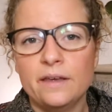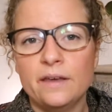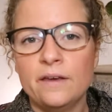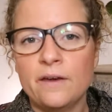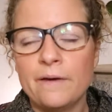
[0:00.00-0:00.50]

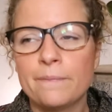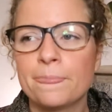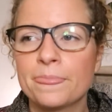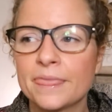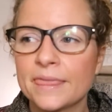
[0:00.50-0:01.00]

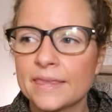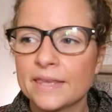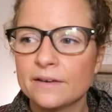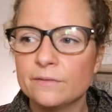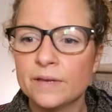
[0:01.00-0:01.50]

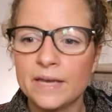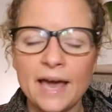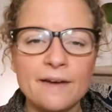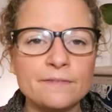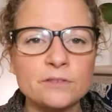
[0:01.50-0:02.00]
We
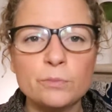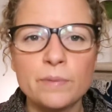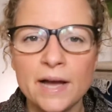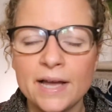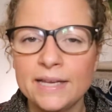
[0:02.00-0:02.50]
have to
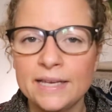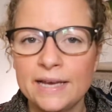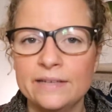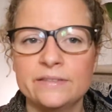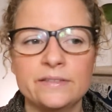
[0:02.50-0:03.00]
buy
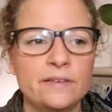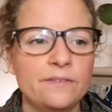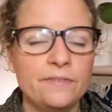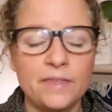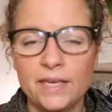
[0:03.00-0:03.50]
less
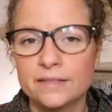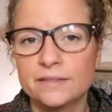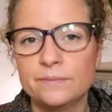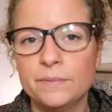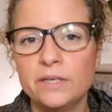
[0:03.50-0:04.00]

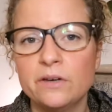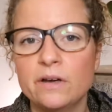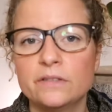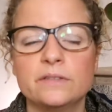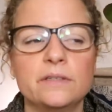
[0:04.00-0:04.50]
things
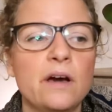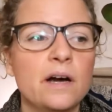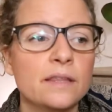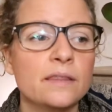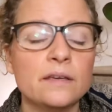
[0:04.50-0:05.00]
because
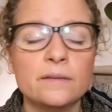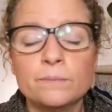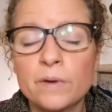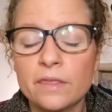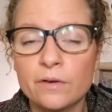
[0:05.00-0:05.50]
the
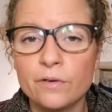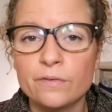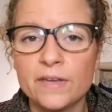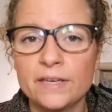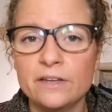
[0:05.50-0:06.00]
Mother
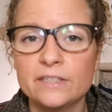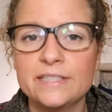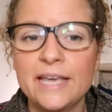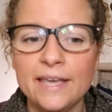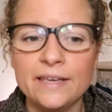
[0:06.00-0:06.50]
Earth cannot
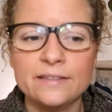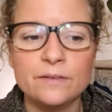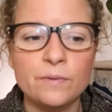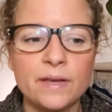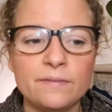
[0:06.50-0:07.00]
take the
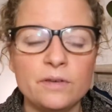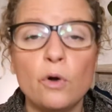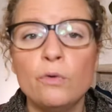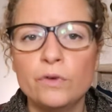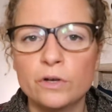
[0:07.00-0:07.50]
way we
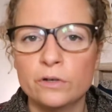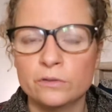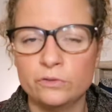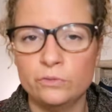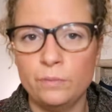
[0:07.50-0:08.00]

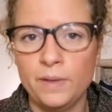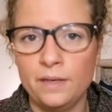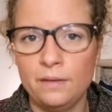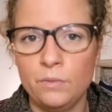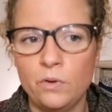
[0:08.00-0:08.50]
overconsume
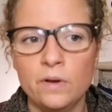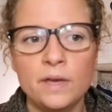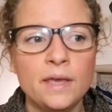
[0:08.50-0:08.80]
anymore.